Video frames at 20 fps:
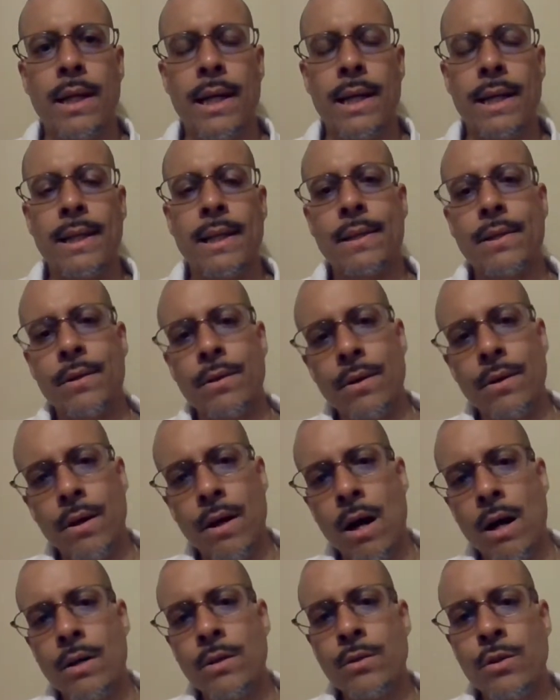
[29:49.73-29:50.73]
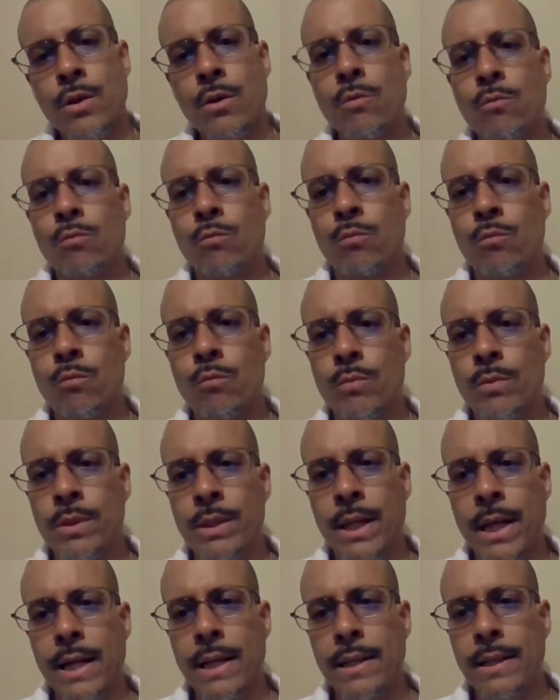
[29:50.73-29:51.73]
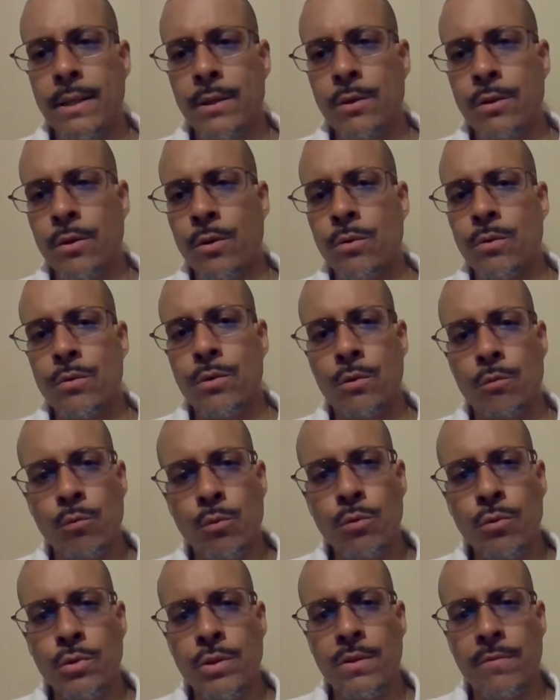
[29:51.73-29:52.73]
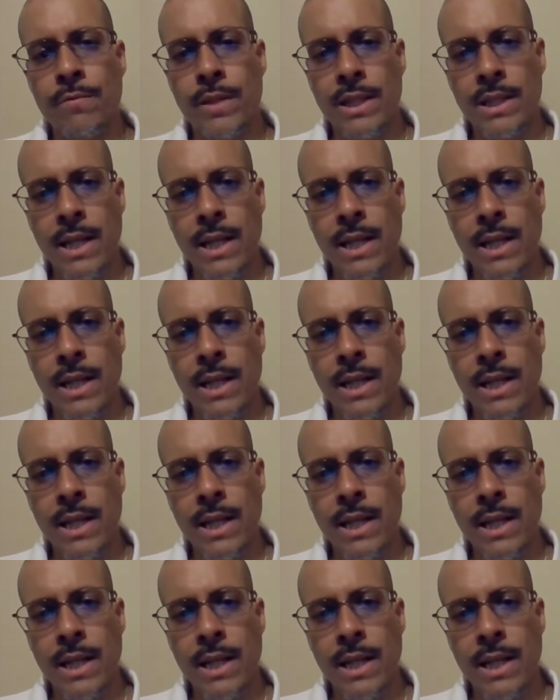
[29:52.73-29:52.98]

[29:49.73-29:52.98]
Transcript: And if there are no, that though the rules